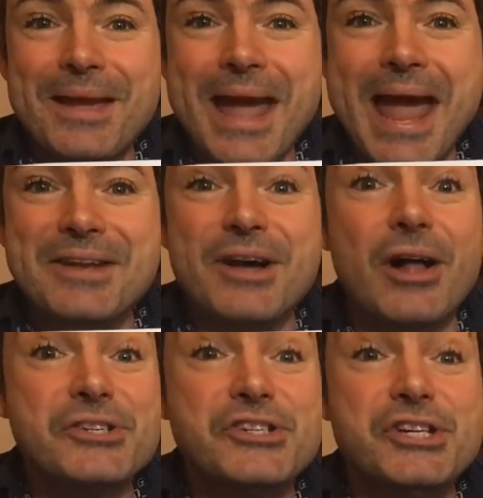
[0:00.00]
And
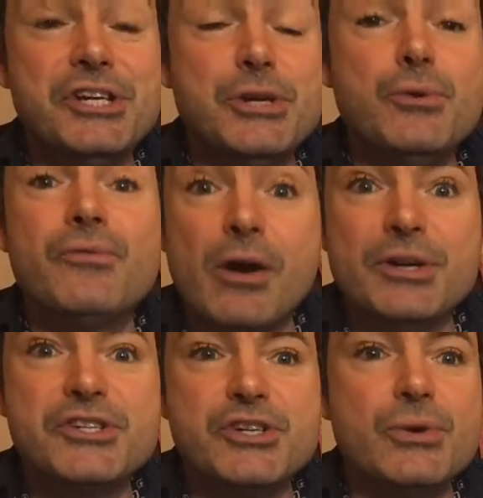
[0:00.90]
I'll see you
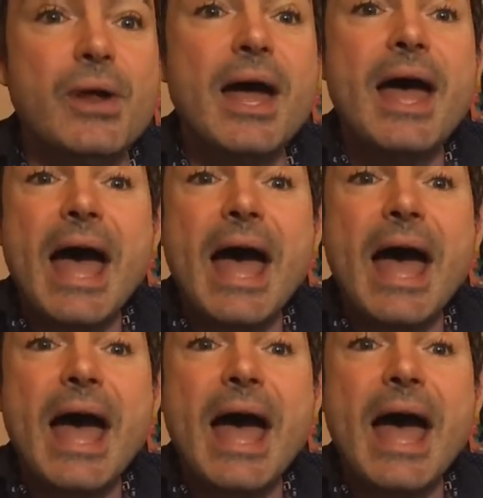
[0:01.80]
very soon.